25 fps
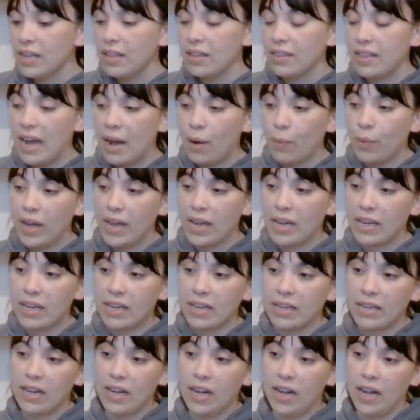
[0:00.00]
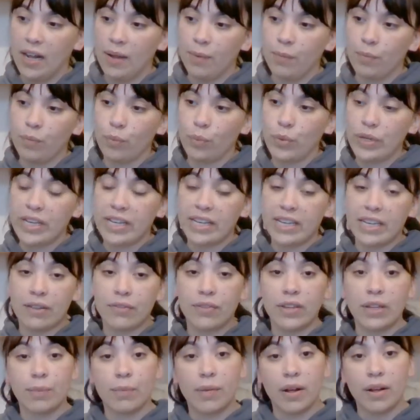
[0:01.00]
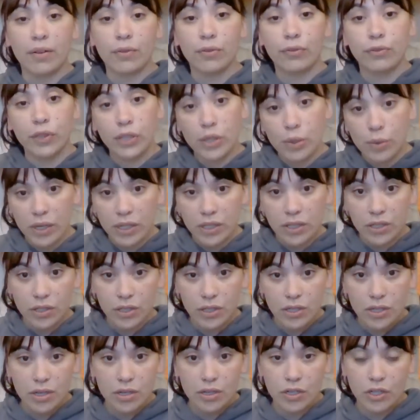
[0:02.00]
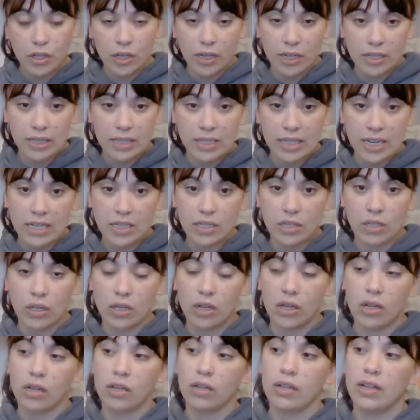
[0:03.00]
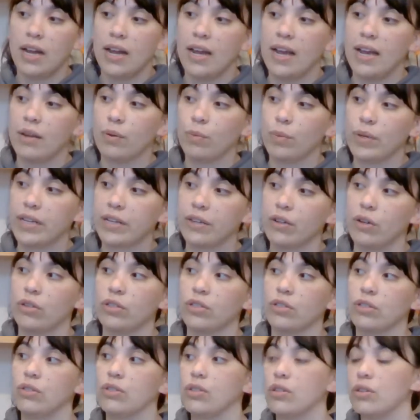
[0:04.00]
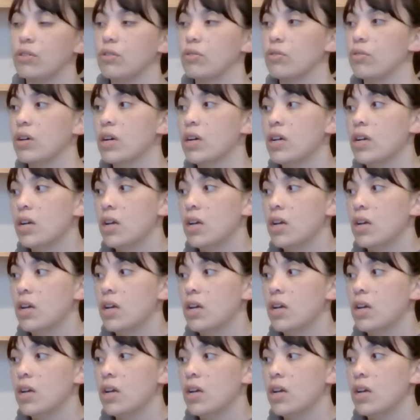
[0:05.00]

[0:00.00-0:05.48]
That way we can give him fluids during the dental, and we can also do